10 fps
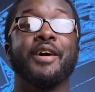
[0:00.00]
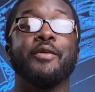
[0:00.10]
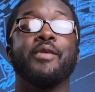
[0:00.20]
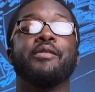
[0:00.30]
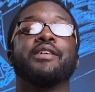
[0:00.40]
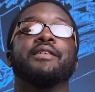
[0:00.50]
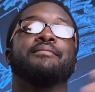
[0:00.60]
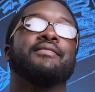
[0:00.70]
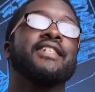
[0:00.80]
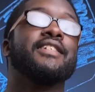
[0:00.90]
Welcome,
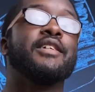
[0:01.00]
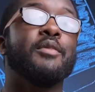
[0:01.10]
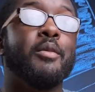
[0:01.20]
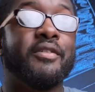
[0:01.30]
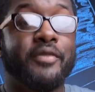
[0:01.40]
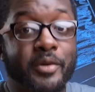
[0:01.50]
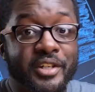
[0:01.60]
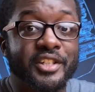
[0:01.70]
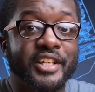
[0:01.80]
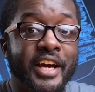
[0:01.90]
this is the Mobile
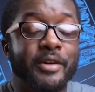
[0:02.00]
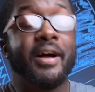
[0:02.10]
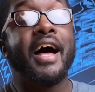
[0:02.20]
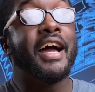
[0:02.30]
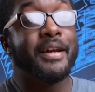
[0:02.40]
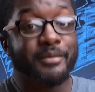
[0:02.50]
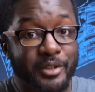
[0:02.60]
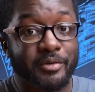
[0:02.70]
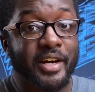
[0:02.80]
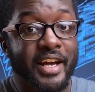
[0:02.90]
Focus channel. I am
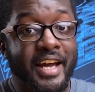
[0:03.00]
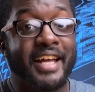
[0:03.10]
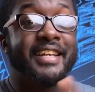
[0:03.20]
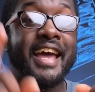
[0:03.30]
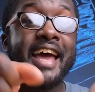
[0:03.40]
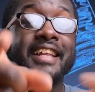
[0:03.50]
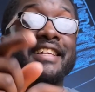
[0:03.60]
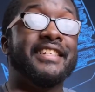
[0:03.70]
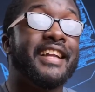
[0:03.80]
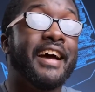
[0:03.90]
Jure, and that
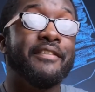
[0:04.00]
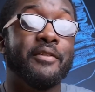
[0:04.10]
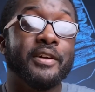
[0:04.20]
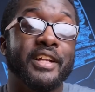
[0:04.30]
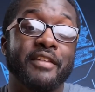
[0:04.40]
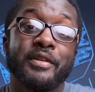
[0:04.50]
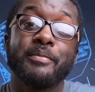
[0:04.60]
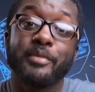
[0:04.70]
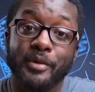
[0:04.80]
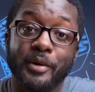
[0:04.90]
is an iPhone 11
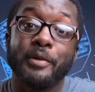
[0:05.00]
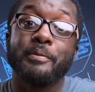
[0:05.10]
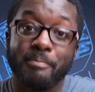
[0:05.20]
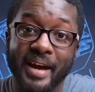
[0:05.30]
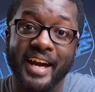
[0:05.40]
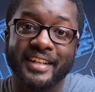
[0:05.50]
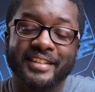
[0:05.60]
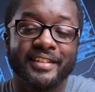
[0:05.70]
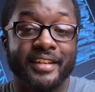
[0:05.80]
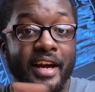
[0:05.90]
Pro Max.
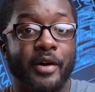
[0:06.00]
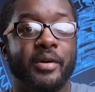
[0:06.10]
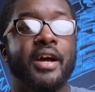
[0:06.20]
Now,